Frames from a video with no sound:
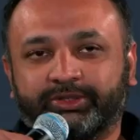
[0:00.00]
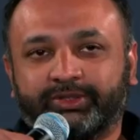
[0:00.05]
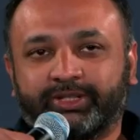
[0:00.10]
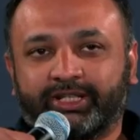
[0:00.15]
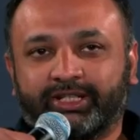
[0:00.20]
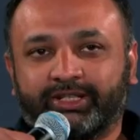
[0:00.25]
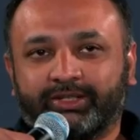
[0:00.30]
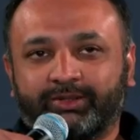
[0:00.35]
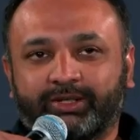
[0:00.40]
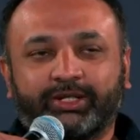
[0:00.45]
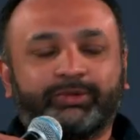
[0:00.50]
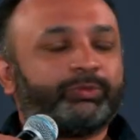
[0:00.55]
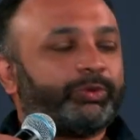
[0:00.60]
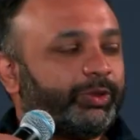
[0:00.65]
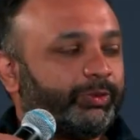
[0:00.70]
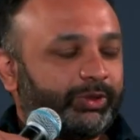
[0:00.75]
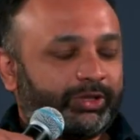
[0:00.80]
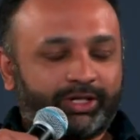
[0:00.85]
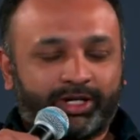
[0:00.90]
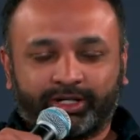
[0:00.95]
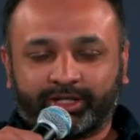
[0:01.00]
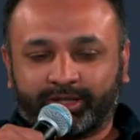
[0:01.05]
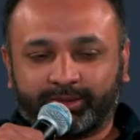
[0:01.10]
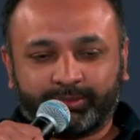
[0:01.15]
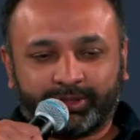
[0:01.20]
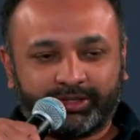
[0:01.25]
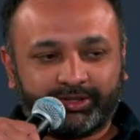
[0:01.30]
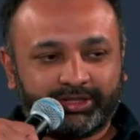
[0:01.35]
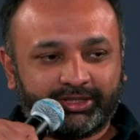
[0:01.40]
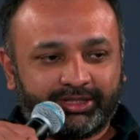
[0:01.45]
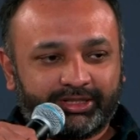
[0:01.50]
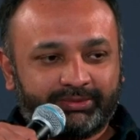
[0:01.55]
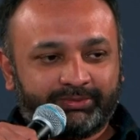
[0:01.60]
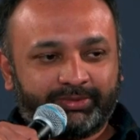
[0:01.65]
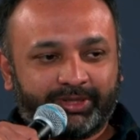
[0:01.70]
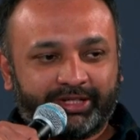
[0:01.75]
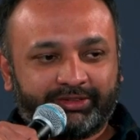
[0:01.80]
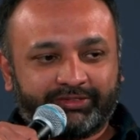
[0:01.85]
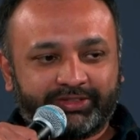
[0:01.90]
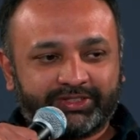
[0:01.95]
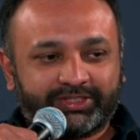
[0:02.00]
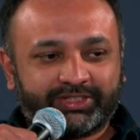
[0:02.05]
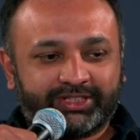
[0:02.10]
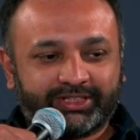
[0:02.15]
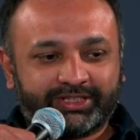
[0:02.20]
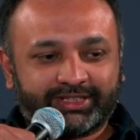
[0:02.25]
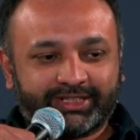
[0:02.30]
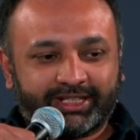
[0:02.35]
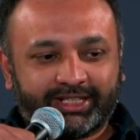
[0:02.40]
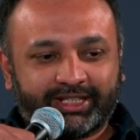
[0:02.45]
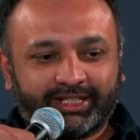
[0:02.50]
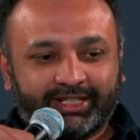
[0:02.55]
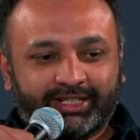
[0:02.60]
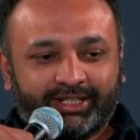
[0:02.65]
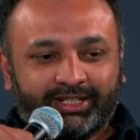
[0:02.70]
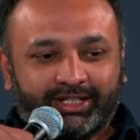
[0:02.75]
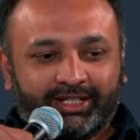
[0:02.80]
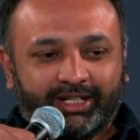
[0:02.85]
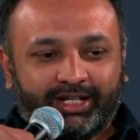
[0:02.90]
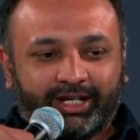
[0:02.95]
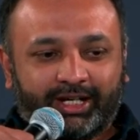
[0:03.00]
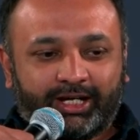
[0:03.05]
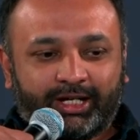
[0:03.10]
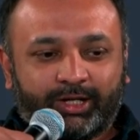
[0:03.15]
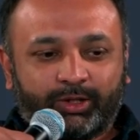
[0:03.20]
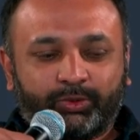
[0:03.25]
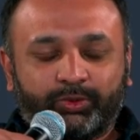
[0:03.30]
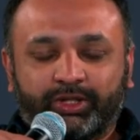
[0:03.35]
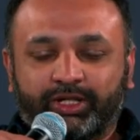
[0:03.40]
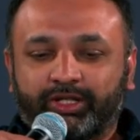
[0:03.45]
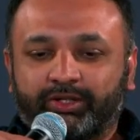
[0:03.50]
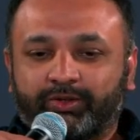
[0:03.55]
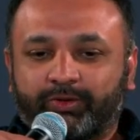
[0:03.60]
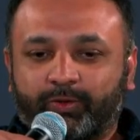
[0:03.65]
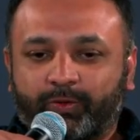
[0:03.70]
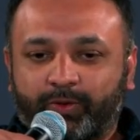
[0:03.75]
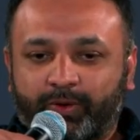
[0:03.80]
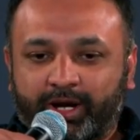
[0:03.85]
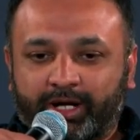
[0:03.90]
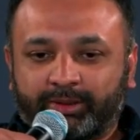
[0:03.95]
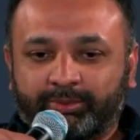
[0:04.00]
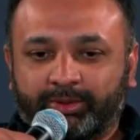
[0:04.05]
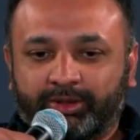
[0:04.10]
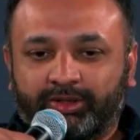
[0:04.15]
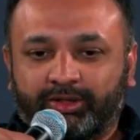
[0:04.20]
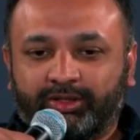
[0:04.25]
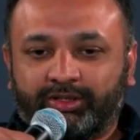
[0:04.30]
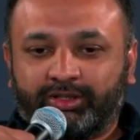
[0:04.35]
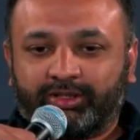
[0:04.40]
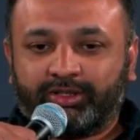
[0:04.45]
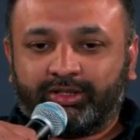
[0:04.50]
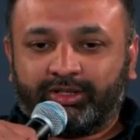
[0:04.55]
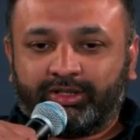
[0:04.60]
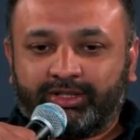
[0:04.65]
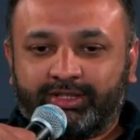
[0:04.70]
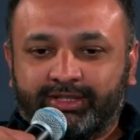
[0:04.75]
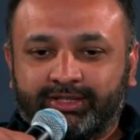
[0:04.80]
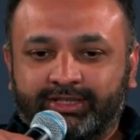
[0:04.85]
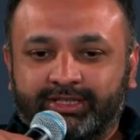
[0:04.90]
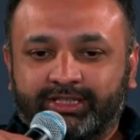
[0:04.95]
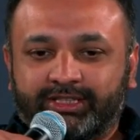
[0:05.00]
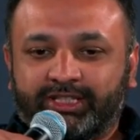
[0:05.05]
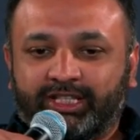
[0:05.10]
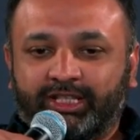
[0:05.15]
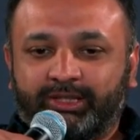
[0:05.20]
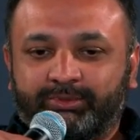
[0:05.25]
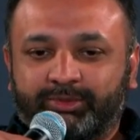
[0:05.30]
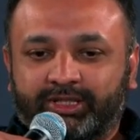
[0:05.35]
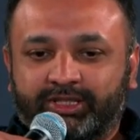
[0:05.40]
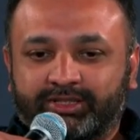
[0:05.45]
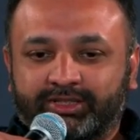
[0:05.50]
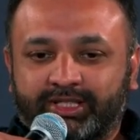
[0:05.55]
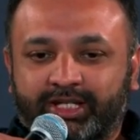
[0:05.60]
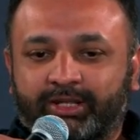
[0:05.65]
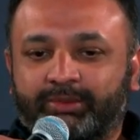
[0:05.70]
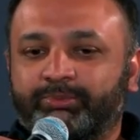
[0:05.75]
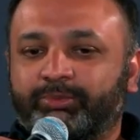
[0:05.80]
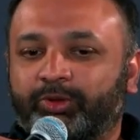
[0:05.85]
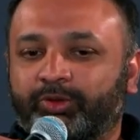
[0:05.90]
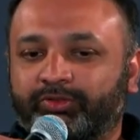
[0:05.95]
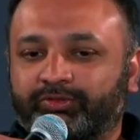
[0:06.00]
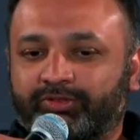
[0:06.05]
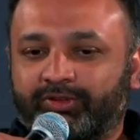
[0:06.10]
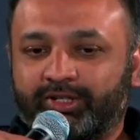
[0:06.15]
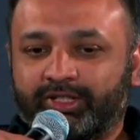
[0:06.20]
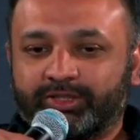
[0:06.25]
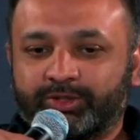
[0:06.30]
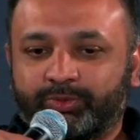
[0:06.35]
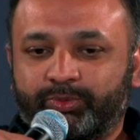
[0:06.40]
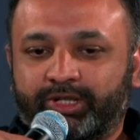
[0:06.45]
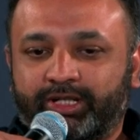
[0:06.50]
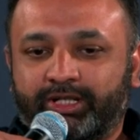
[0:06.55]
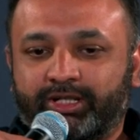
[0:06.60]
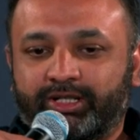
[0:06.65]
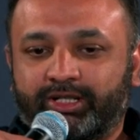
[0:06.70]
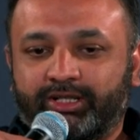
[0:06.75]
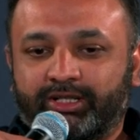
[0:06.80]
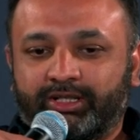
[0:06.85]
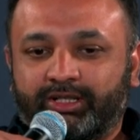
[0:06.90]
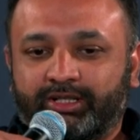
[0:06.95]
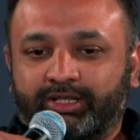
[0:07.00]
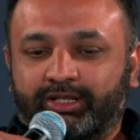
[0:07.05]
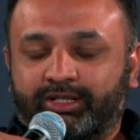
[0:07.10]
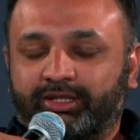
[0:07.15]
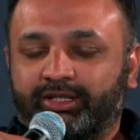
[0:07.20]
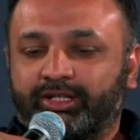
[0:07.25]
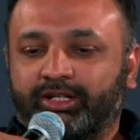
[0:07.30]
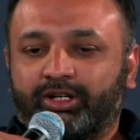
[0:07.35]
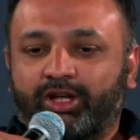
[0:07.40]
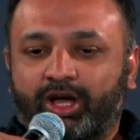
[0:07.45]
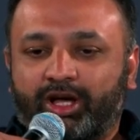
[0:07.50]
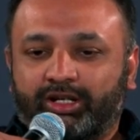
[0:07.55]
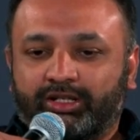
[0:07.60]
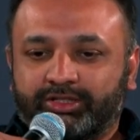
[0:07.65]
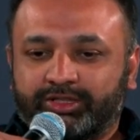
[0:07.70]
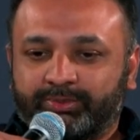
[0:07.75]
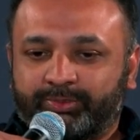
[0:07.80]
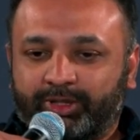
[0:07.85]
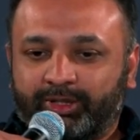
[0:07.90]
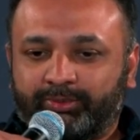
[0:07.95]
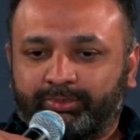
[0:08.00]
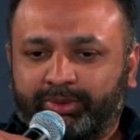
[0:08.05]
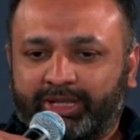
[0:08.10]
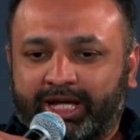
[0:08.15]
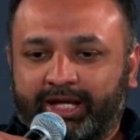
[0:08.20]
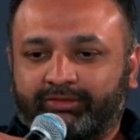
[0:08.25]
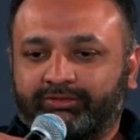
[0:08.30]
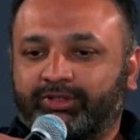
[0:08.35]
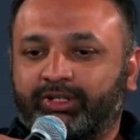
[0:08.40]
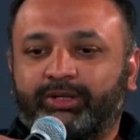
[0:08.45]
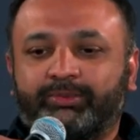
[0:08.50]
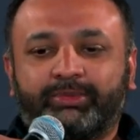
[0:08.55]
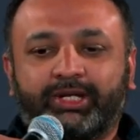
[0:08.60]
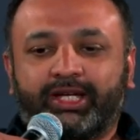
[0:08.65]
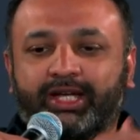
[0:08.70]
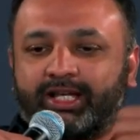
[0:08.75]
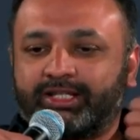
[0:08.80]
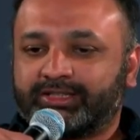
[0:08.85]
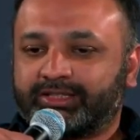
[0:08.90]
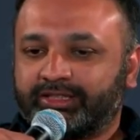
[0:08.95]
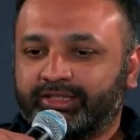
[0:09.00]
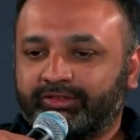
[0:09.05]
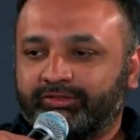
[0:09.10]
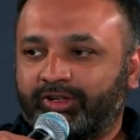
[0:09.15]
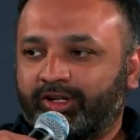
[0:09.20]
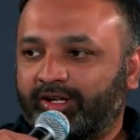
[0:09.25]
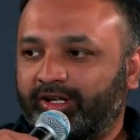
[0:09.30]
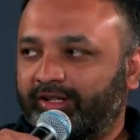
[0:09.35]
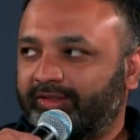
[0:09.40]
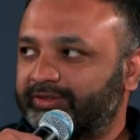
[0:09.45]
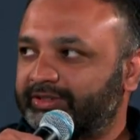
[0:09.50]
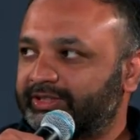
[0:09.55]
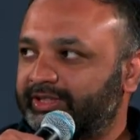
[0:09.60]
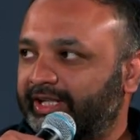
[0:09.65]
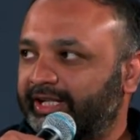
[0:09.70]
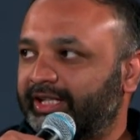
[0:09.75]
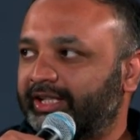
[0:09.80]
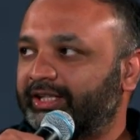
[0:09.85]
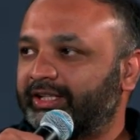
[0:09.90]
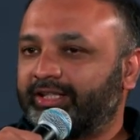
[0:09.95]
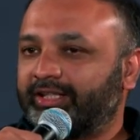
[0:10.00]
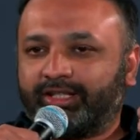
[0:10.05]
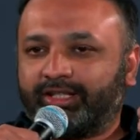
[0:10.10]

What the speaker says: And we were talking about it at breakfast, is like how incredible the team is at both fronts, where the knowledge about platform as it evolves, like